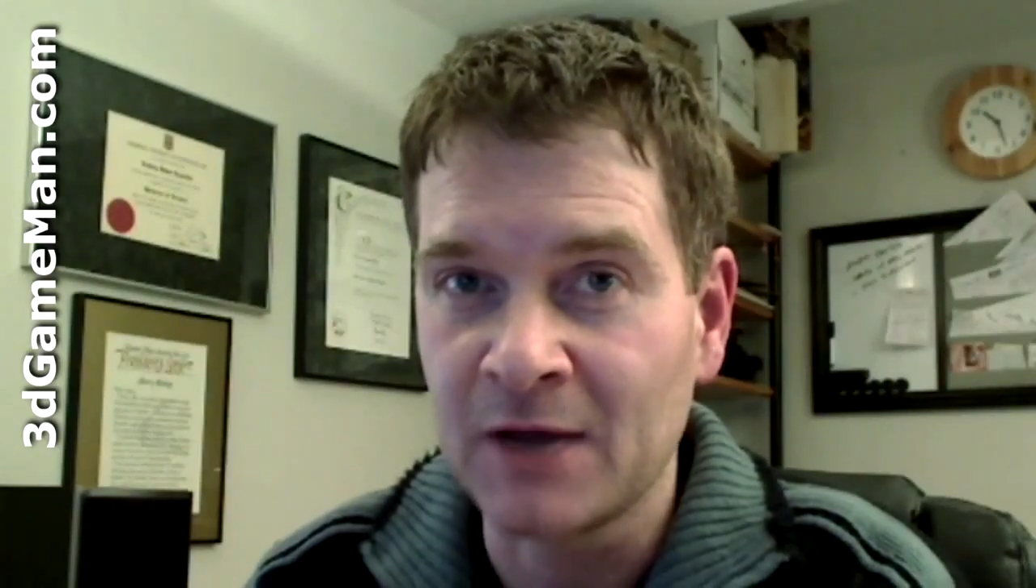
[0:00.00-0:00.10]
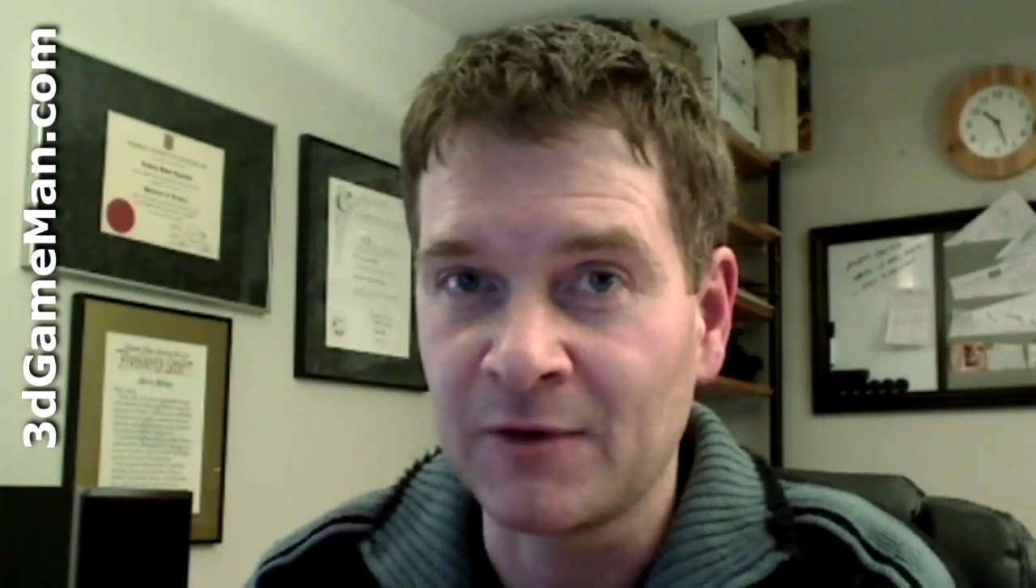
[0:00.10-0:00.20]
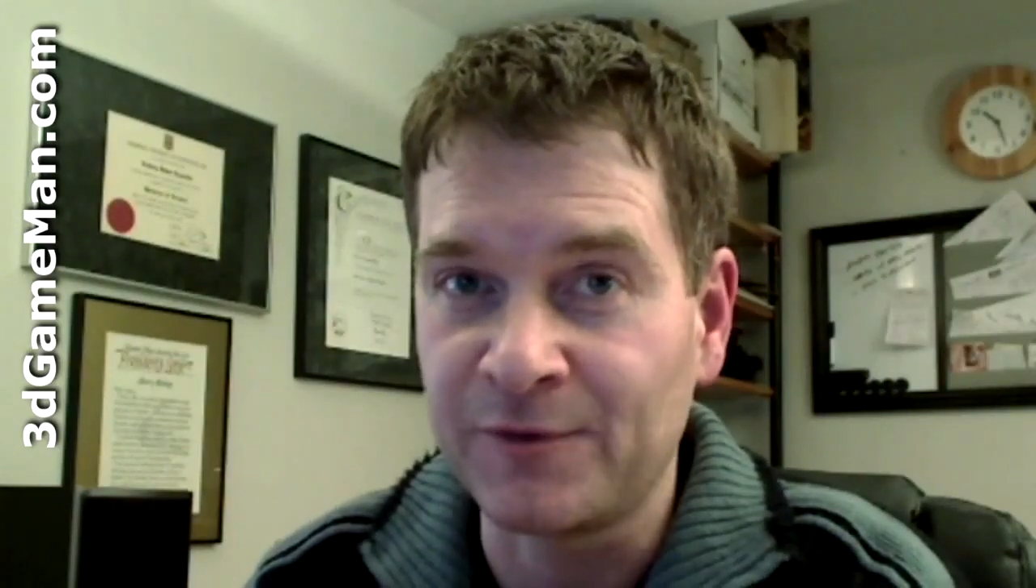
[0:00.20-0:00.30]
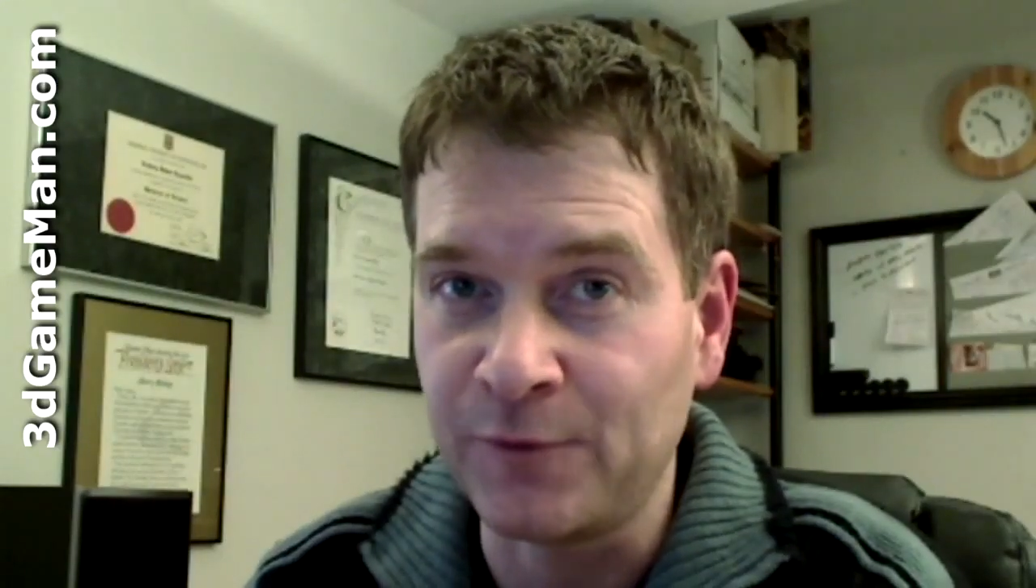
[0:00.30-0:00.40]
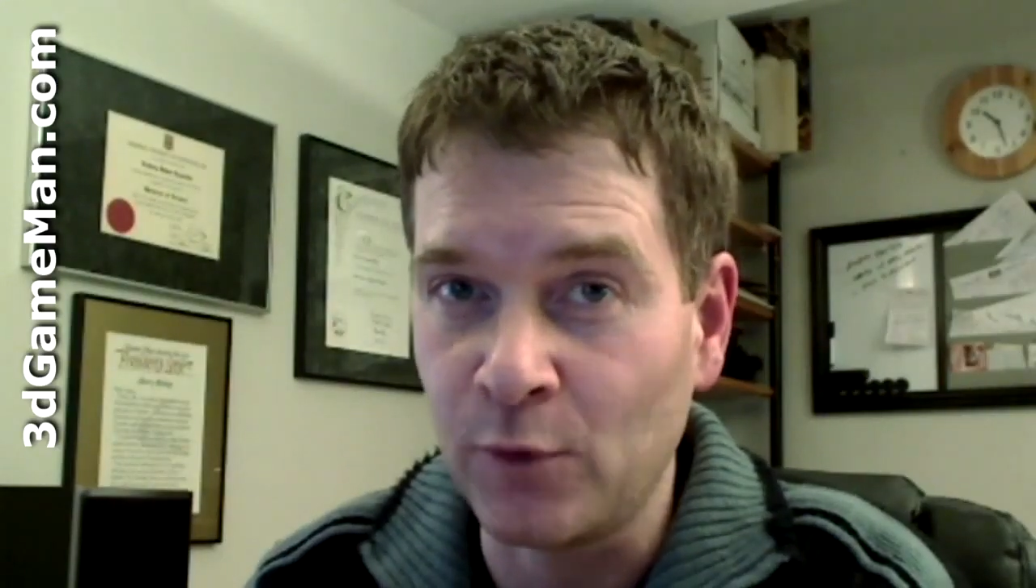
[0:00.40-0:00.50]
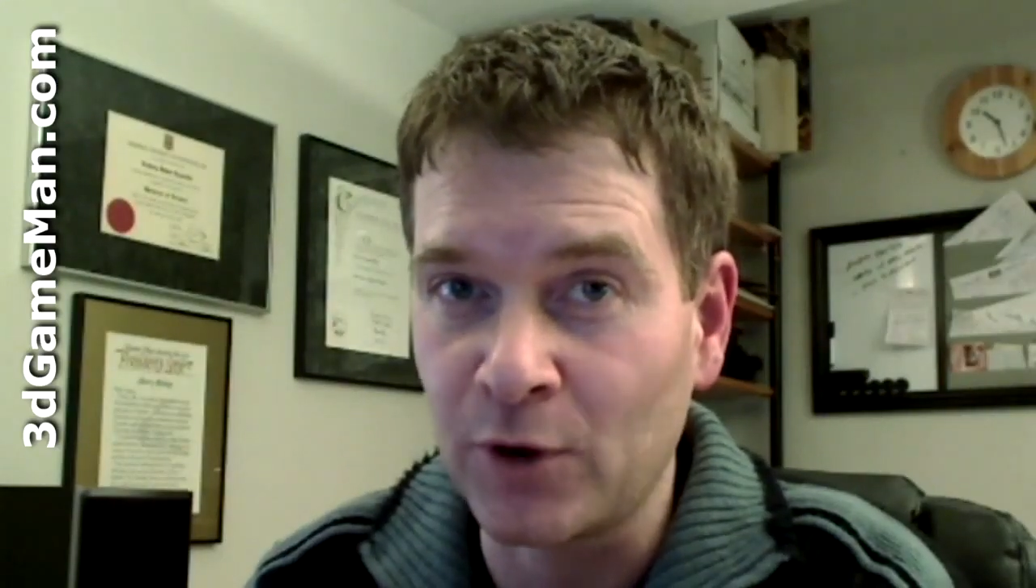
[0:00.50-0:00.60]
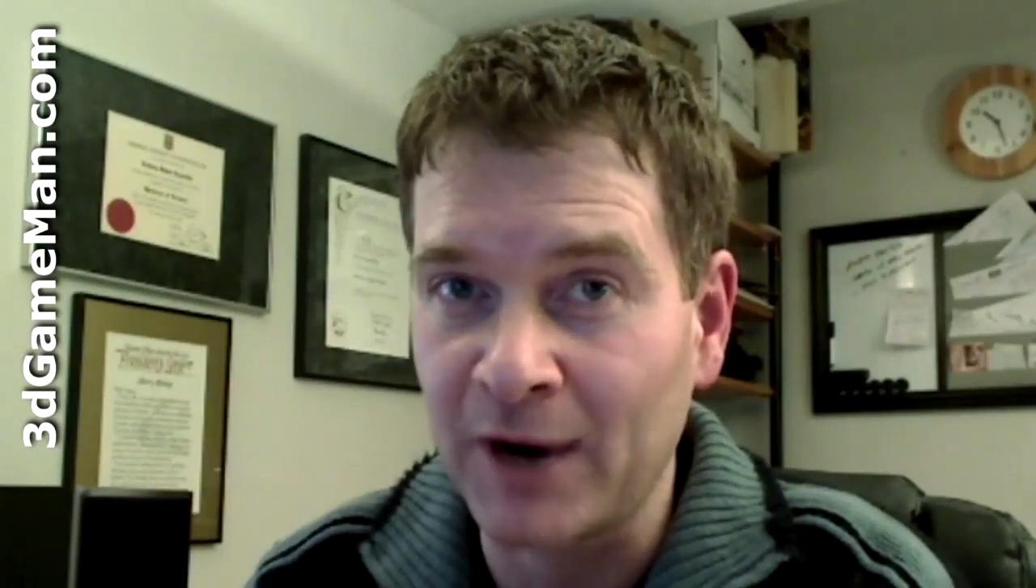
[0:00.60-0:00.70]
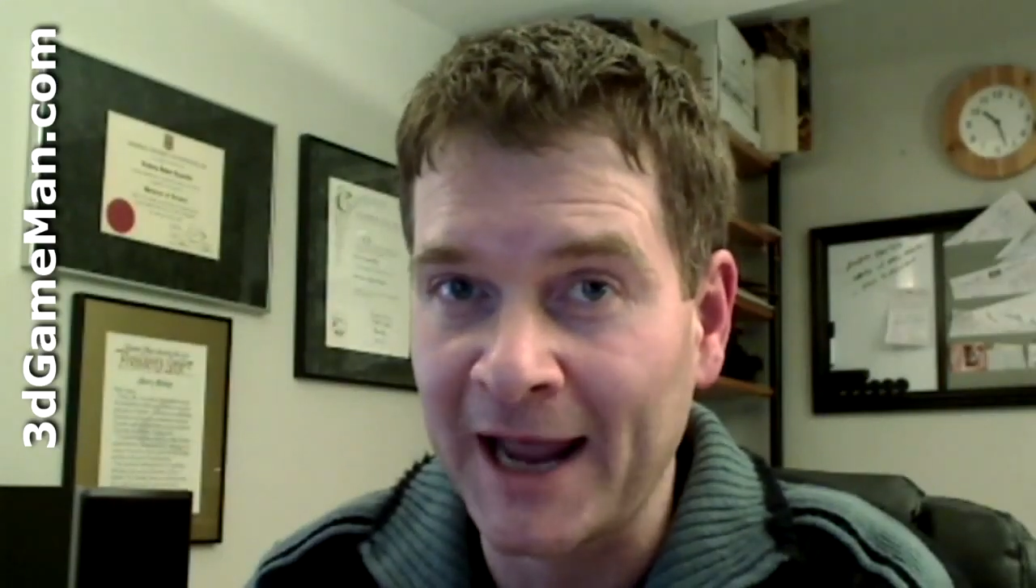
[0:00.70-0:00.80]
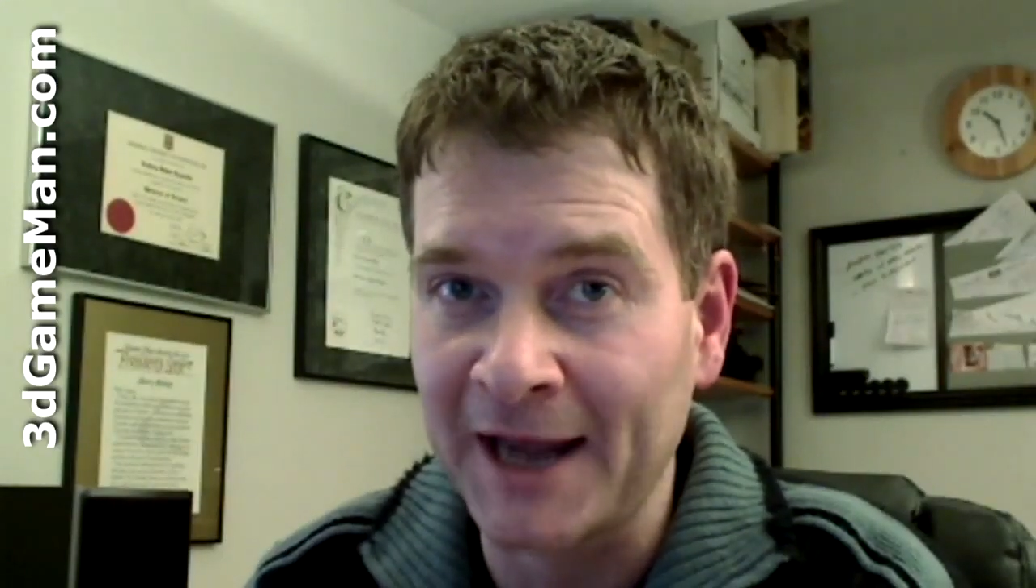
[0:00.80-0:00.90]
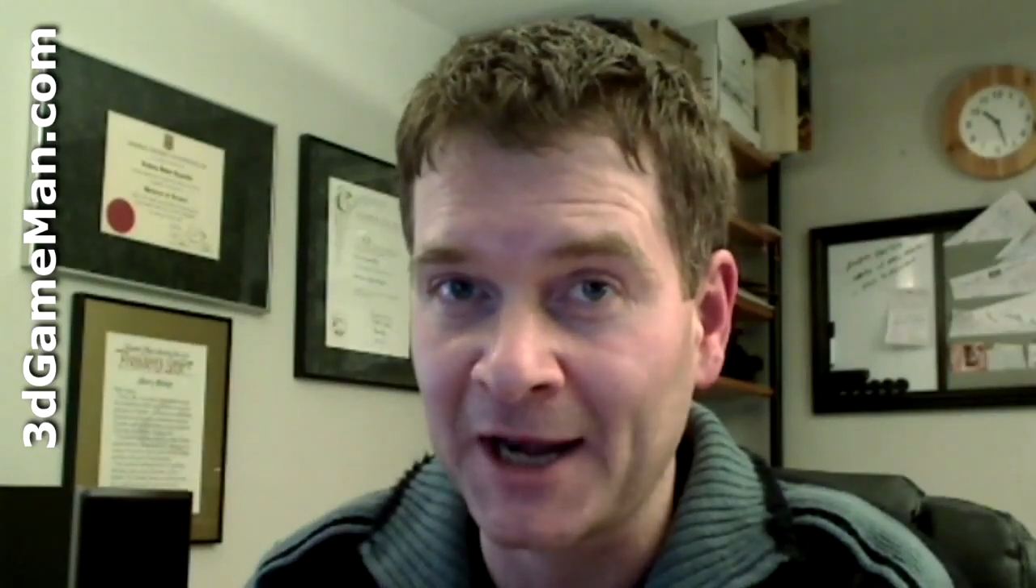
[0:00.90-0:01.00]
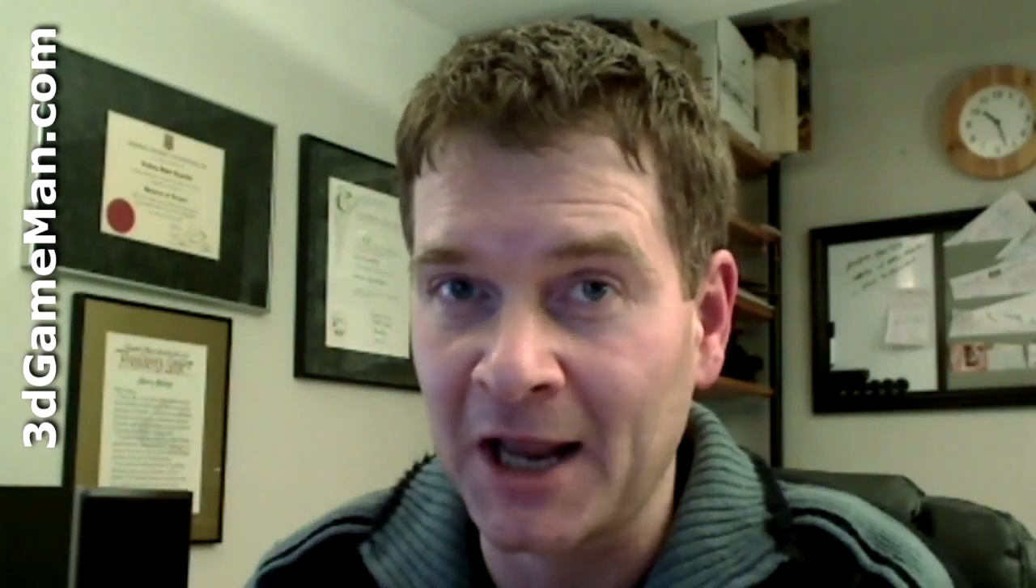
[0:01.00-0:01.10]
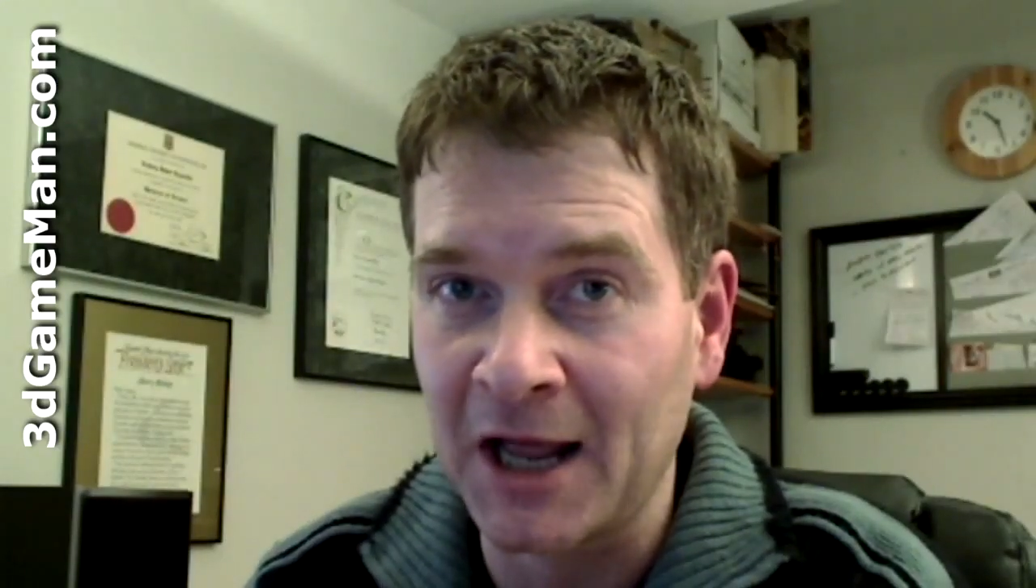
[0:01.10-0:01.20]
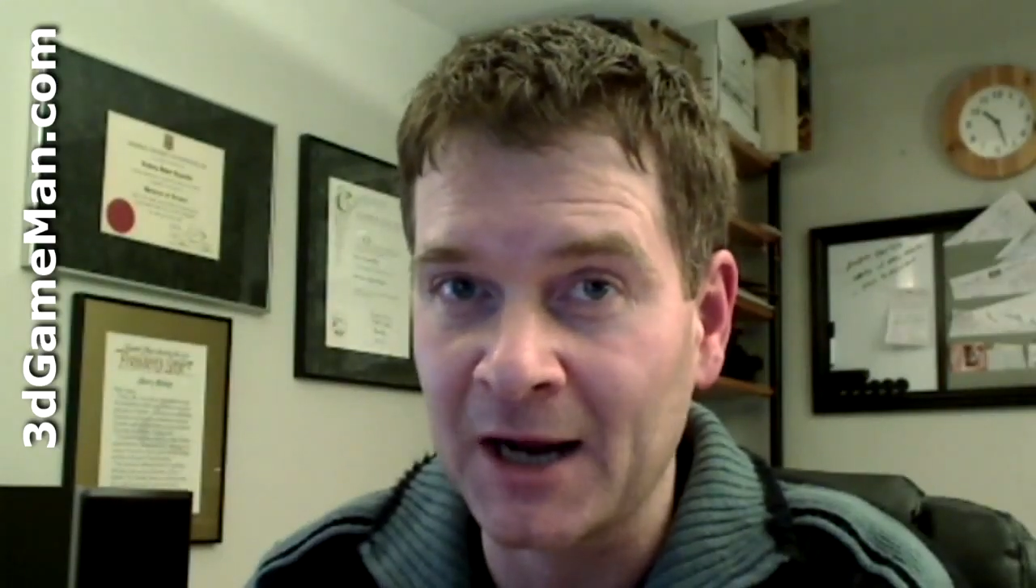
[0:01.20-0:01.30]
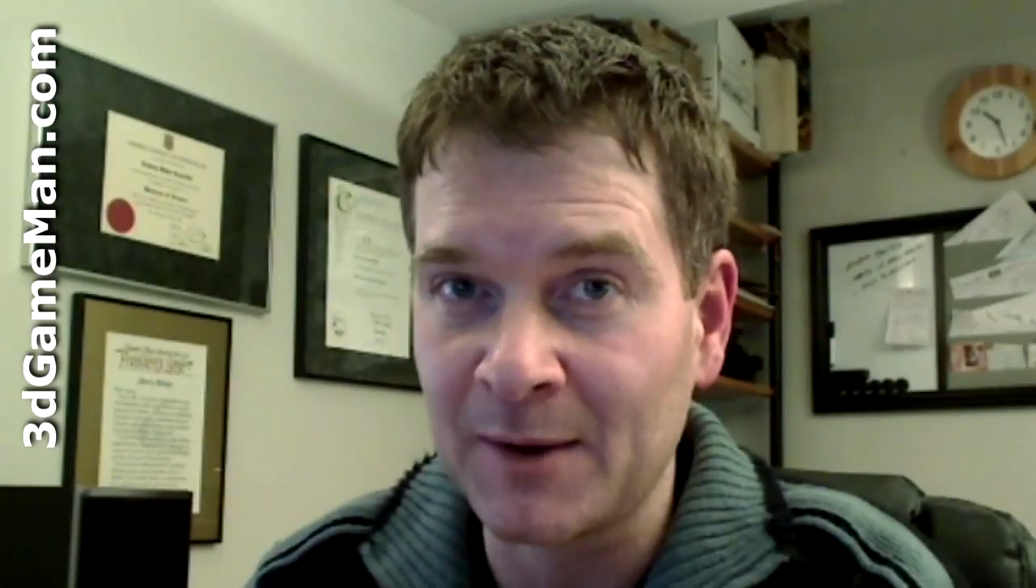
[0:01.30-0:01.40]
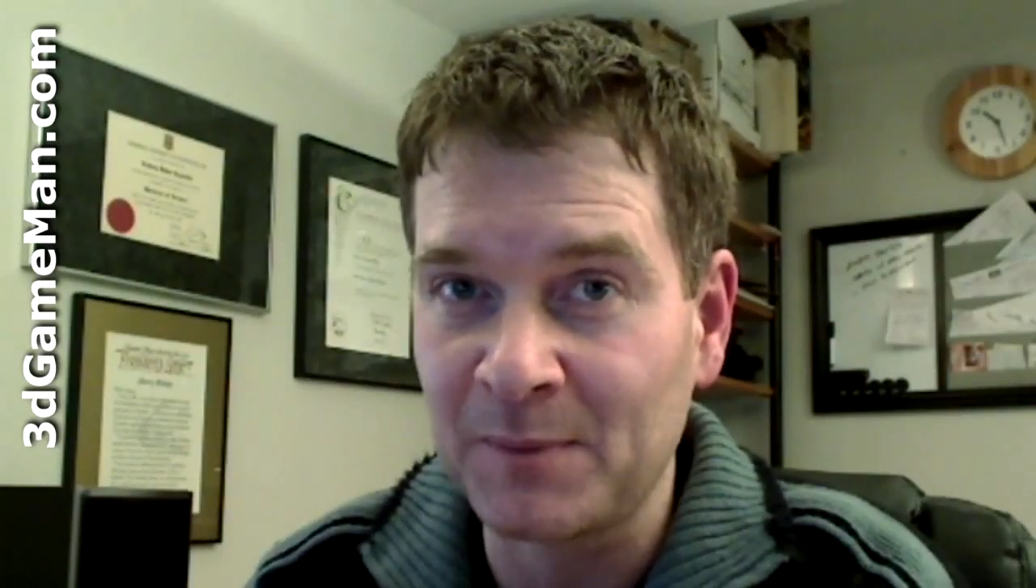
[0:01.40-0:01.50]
four analog